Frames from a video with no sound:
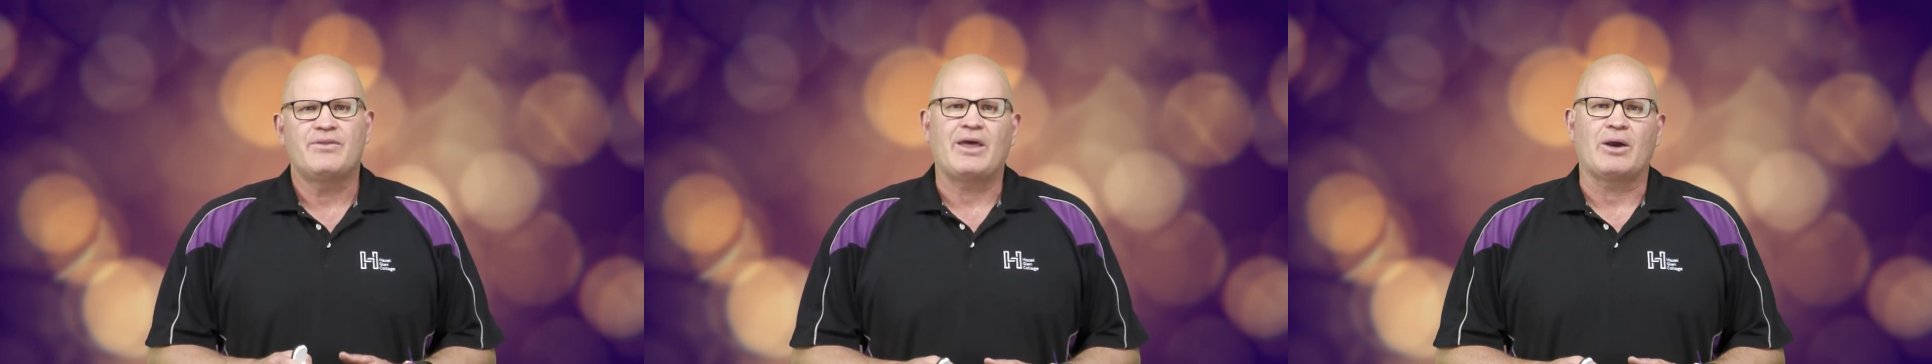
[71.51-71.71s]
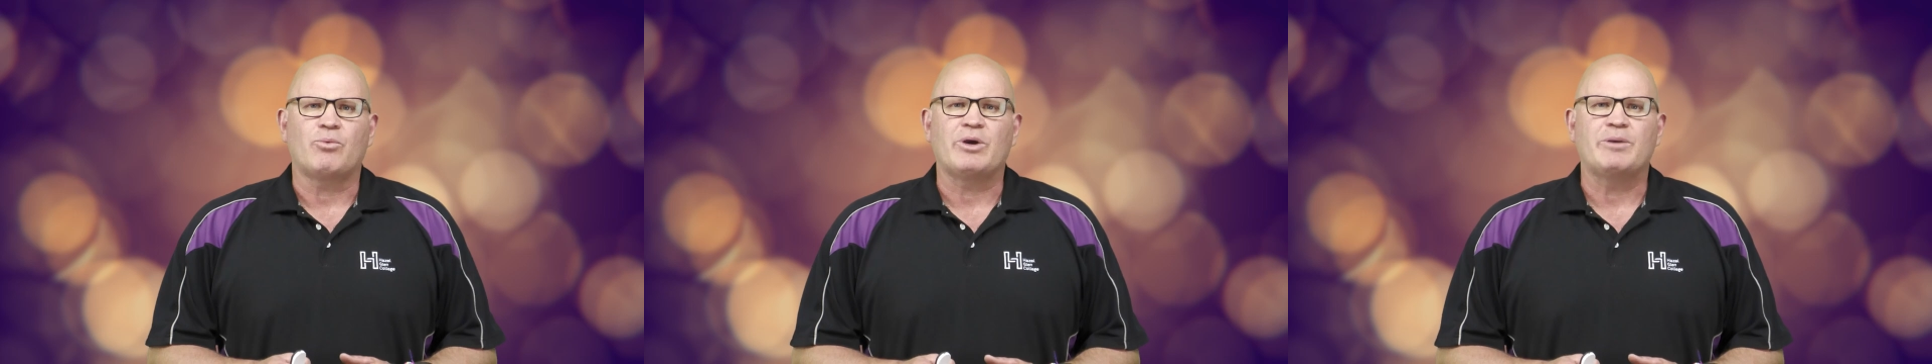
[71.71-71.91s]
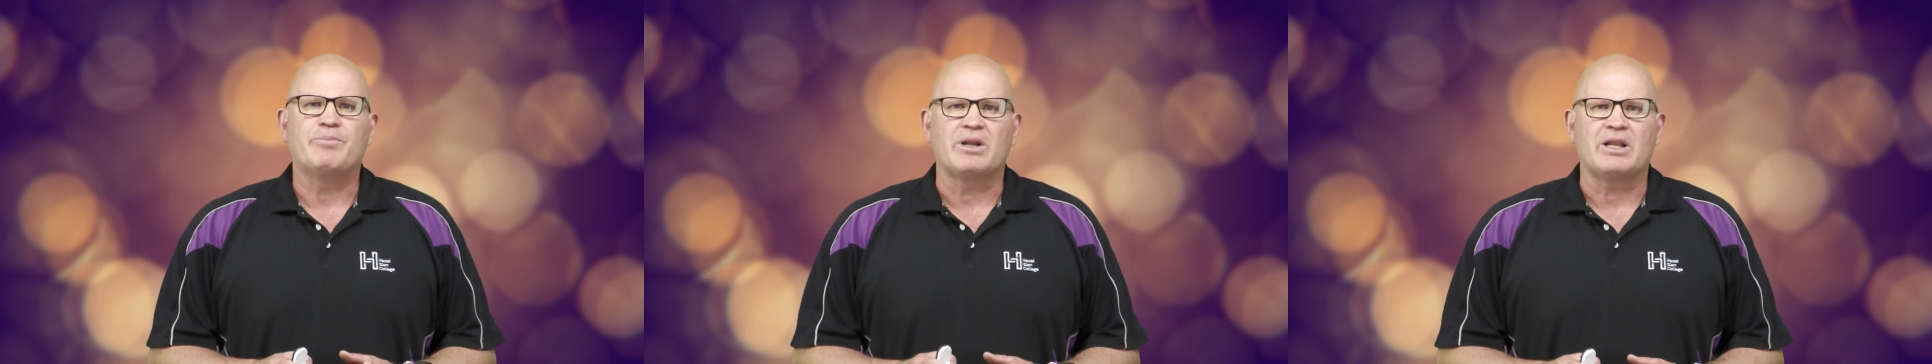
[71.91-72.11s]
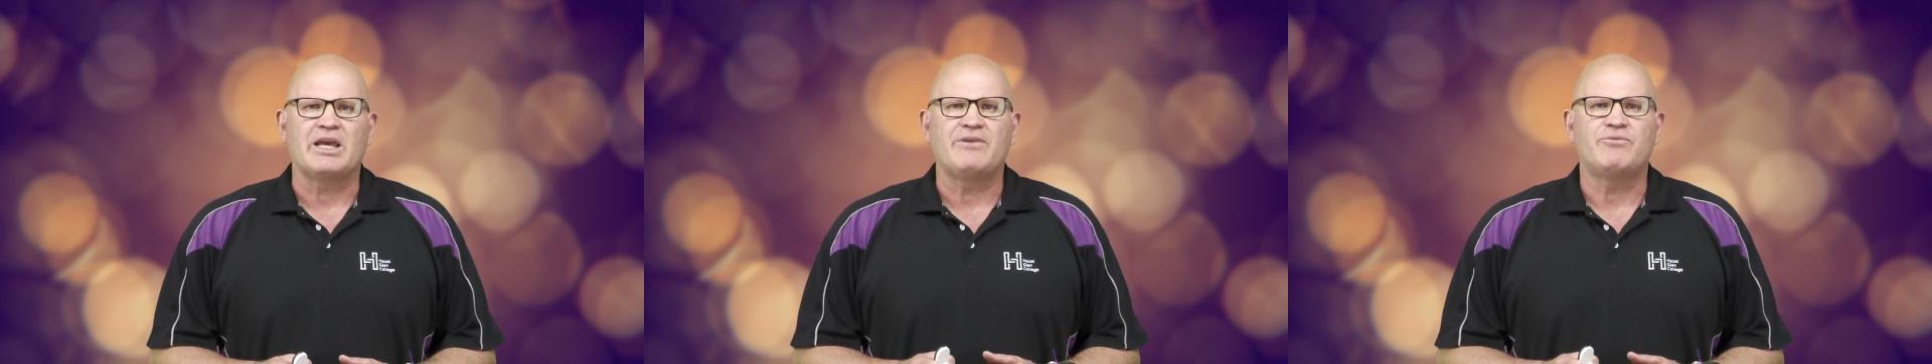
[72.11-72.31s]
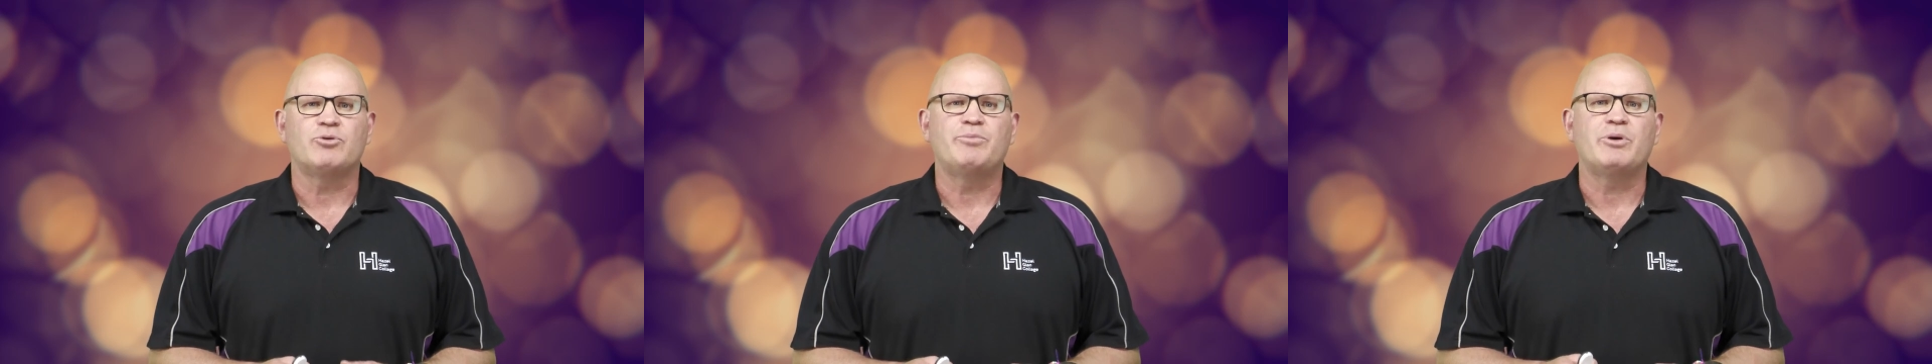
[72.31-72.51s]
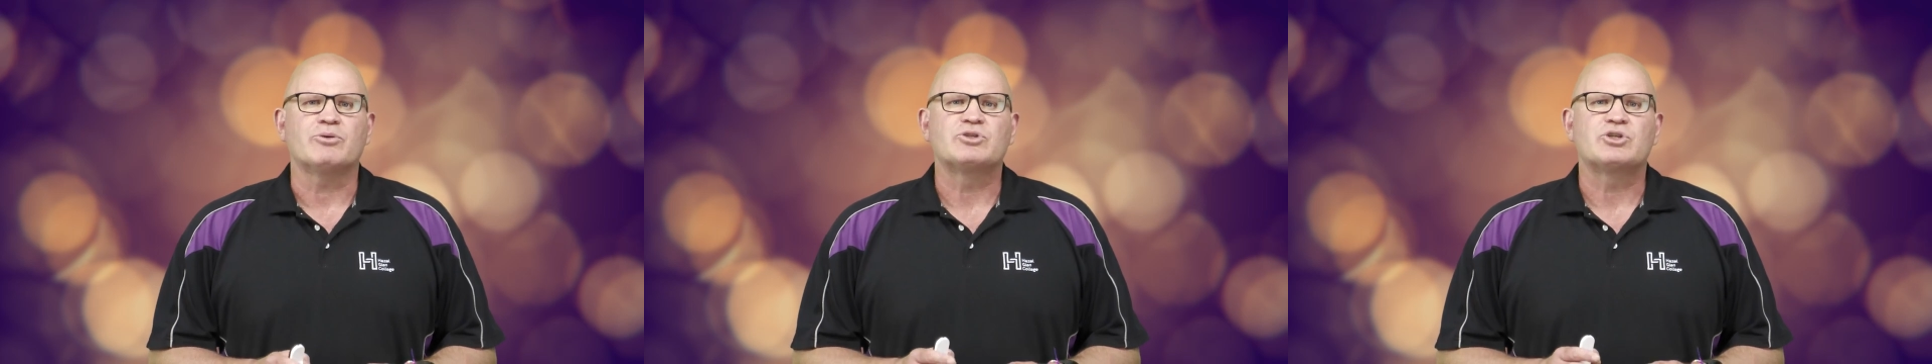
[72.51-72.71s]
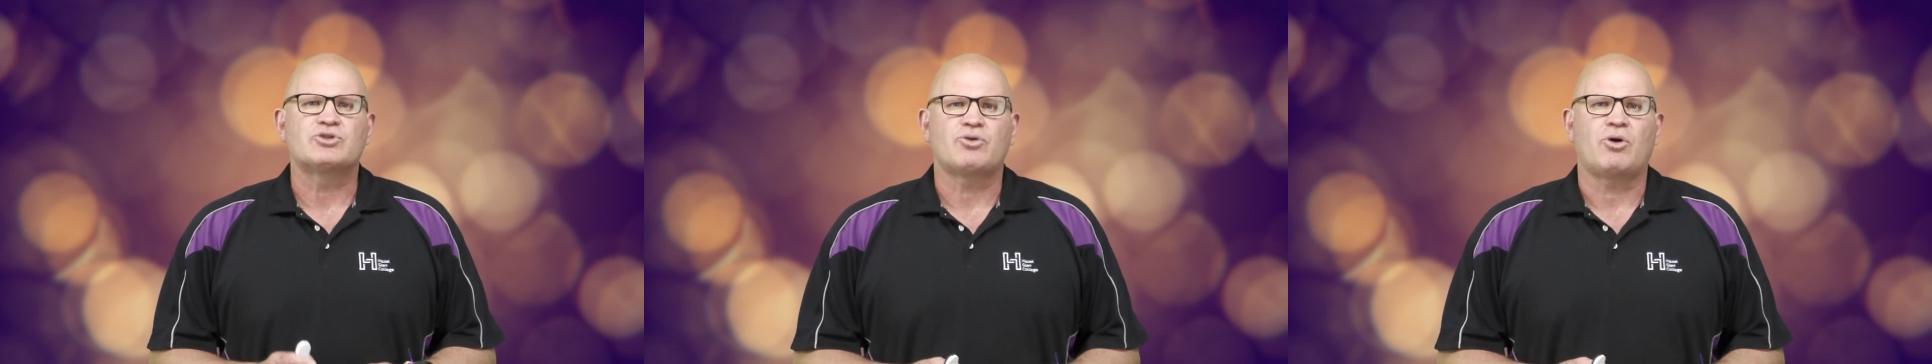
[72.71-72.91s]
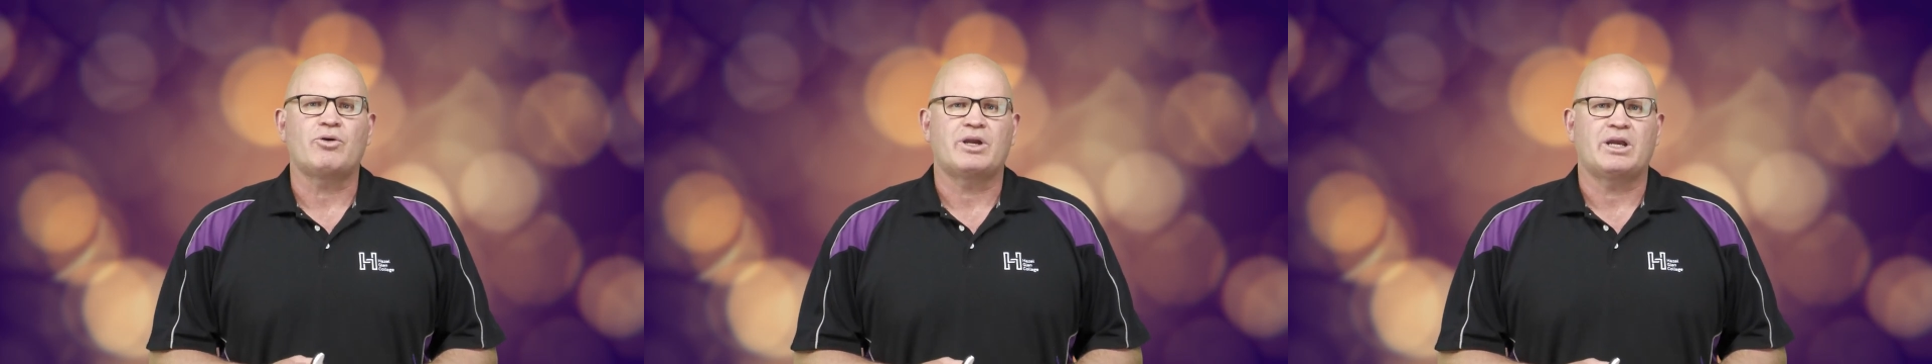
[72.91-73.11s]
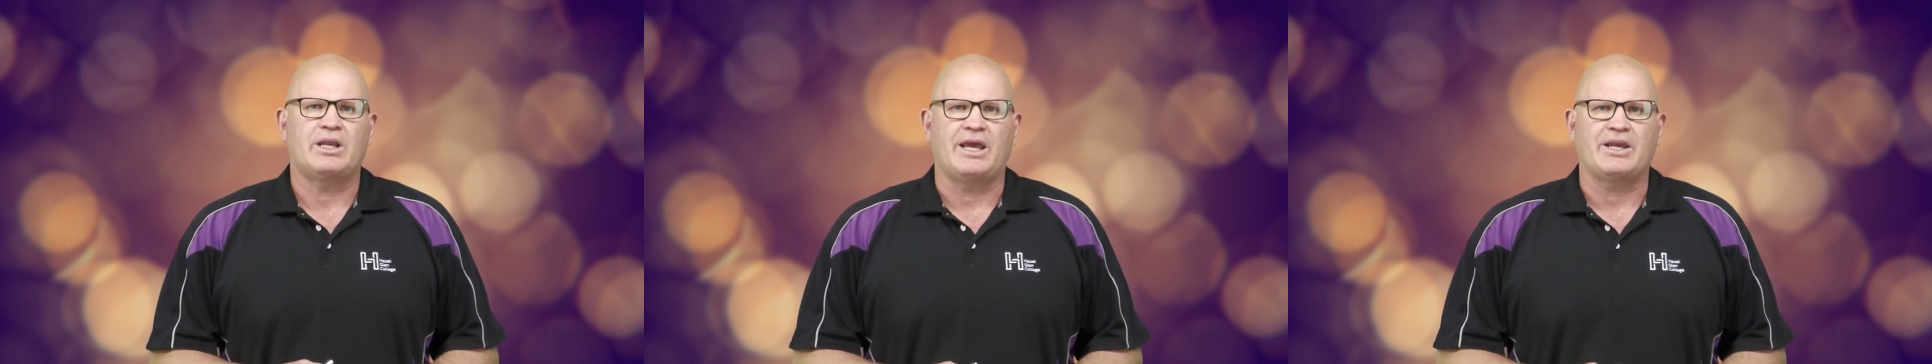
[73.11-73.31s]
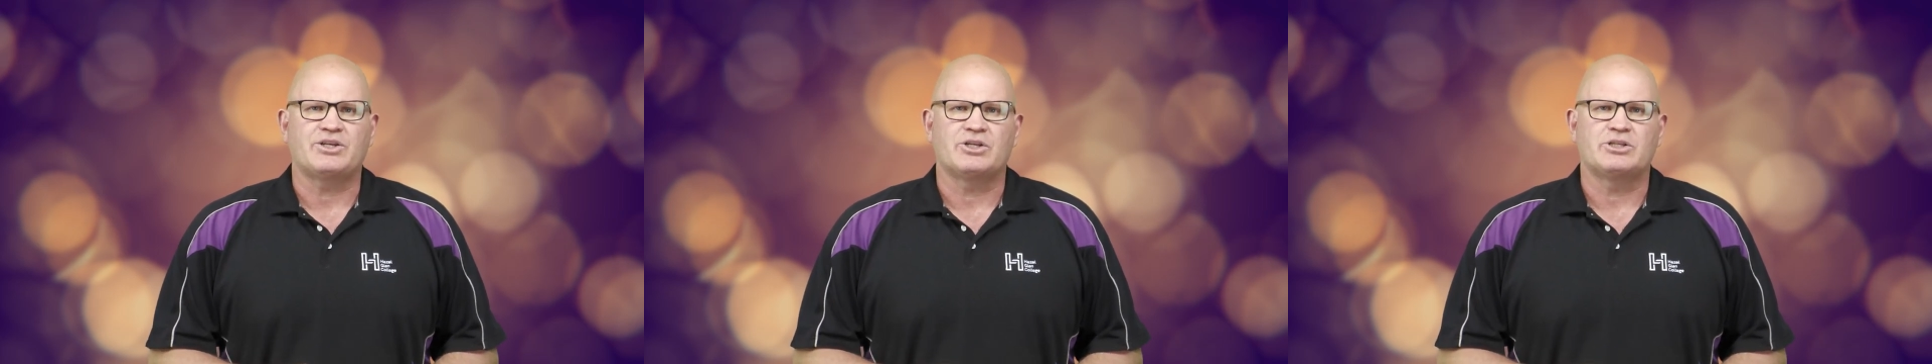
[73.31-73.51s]
that we believe will build strong
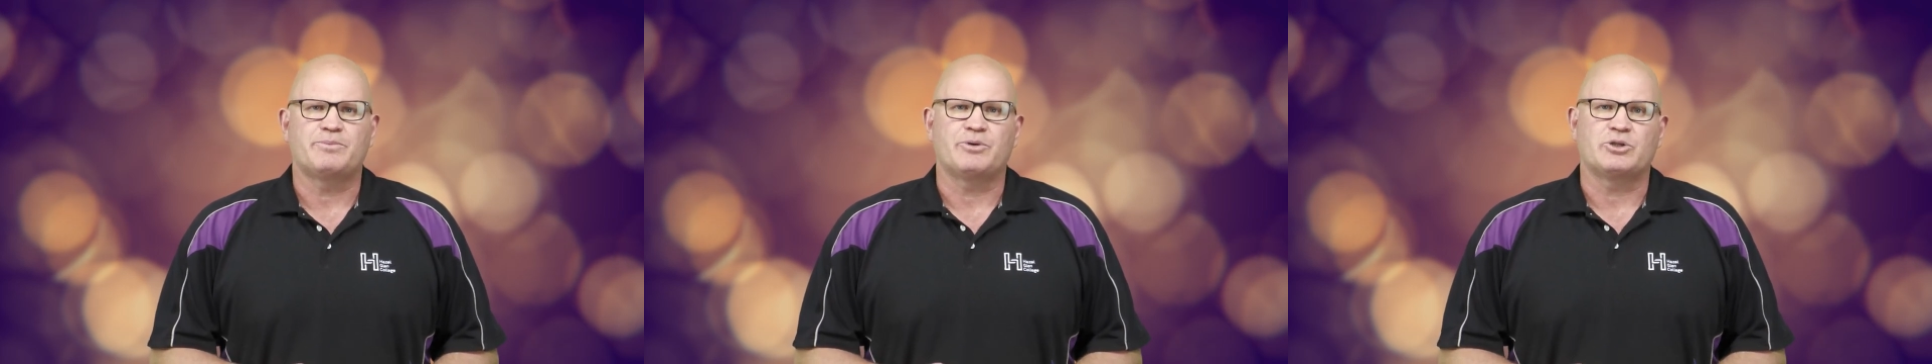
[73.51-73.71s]
connections